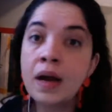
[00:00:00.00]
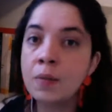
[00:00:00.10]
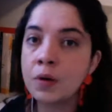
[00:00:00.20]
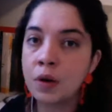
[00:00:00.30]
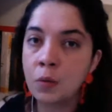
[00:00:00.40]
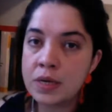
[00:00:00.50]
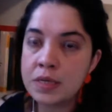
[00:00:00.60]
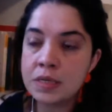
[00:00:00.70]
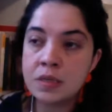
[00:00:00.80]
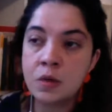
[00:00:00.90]
I'm gonna wait
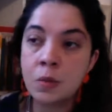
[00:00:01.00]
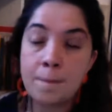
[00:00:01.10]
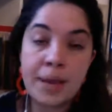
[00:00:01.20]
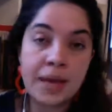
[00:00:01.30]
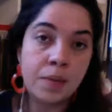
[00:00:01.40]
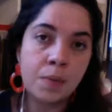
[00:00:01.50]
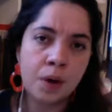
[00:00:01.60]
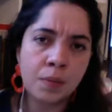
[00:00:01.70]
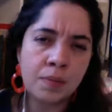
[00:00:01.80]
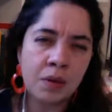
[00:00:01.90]
until May,
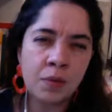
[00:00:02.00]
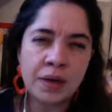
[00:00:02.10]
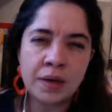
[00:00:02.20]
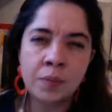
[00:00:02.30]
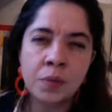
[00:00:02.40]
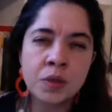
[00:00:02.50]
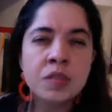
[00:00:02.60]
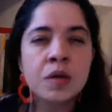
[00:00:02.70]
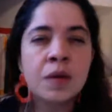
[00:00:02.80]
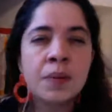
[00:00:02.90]
probably, when the book is
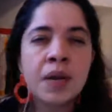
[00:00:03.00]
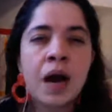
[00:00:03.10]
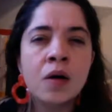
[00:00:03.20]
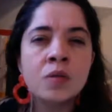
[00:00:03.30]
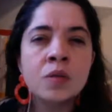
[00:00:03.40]
gonna be out.